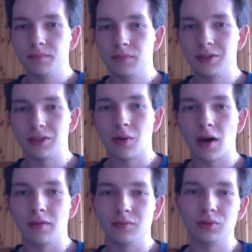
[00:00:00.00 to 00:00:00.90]
So
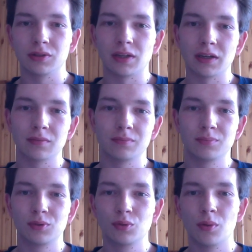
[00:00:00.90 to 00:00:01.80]
I was like
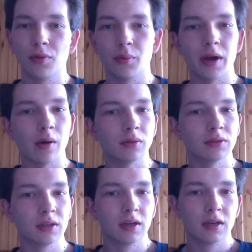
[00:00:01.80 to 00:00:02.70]
2 or 3 hours.